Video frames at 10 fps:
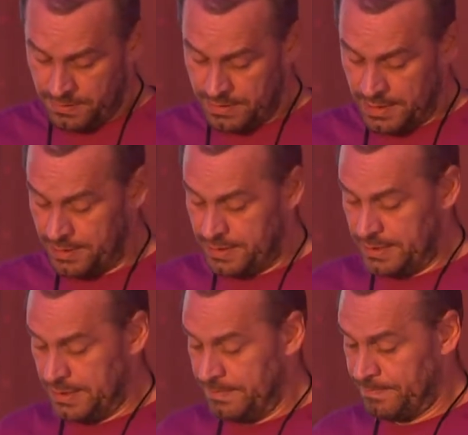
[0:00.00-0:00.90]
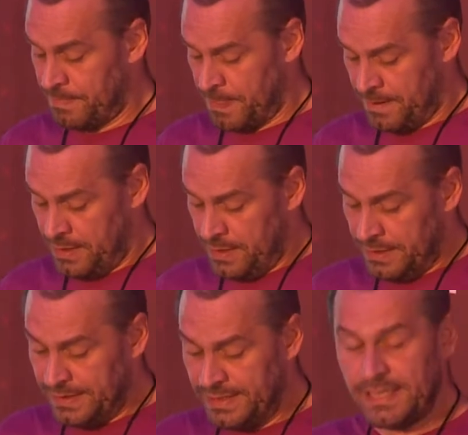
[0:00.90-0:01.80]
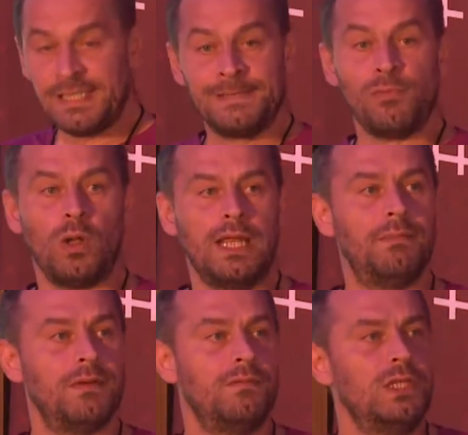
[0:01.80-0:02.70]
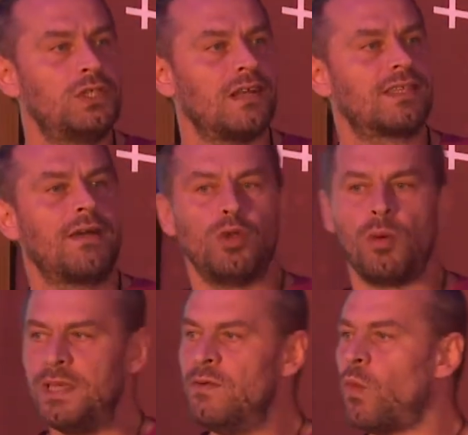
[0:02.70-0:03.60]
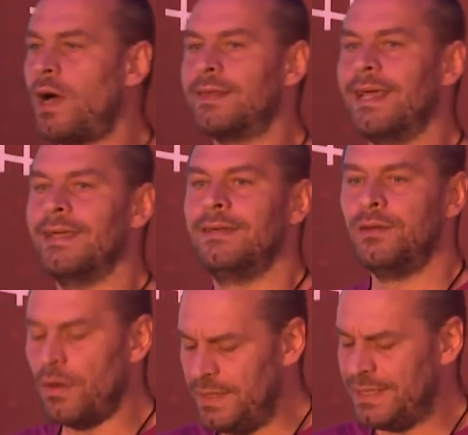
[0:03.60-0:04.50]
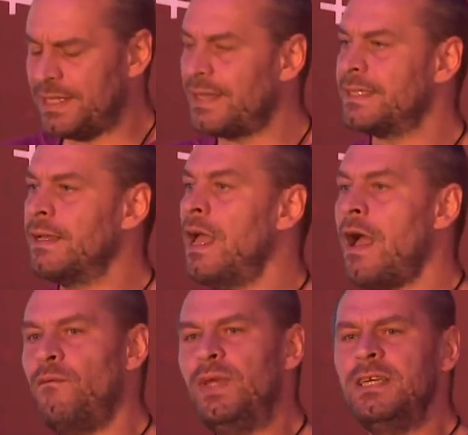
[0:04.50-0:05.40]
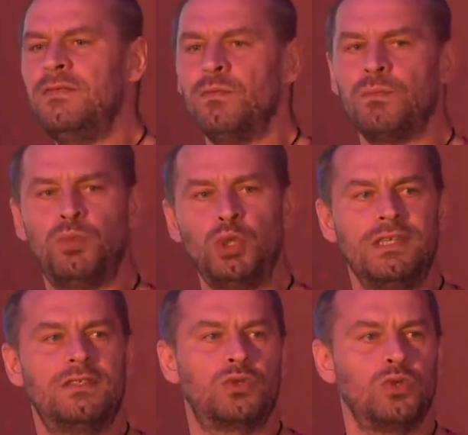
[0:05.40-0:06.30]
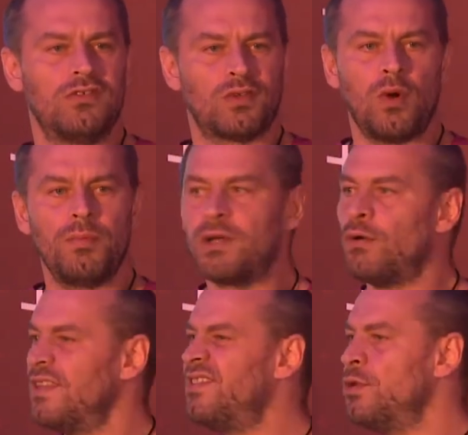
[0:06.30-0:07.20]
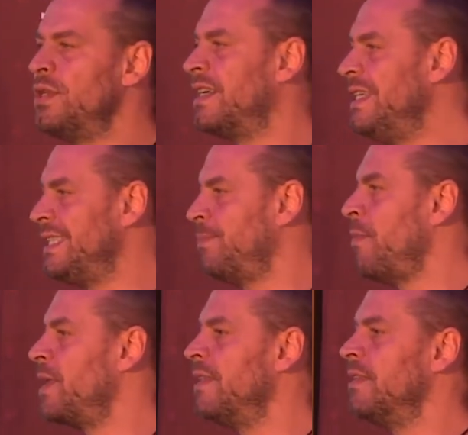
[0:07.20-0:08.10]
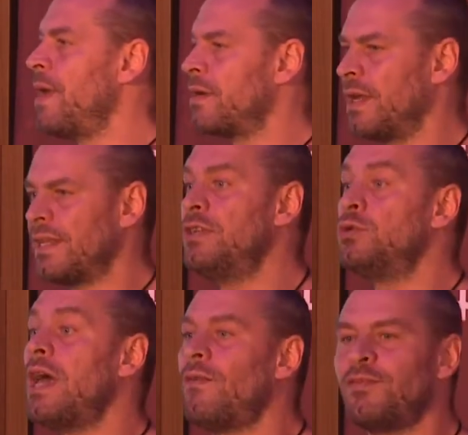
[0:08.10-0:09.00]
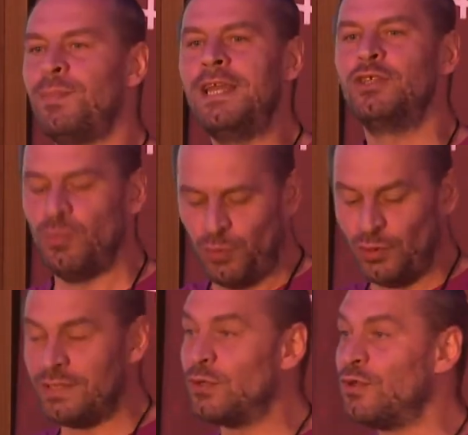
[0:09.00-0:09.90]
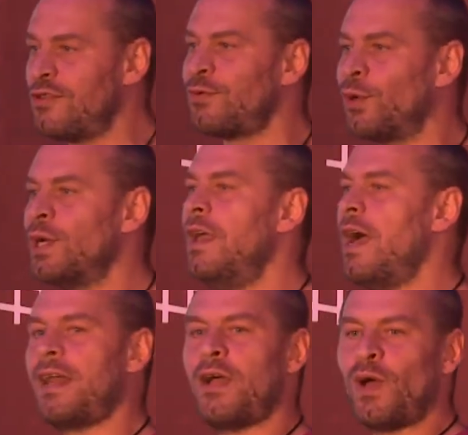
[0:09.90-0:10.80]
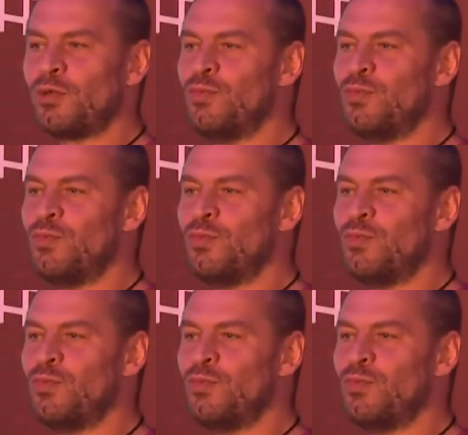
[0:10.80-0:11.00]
There it is. This is a small app we just developed in one day. It's just, and we didn't put it to the store because it's doing click spamming in the background. Actually, I was planning to put it to the store, and I want to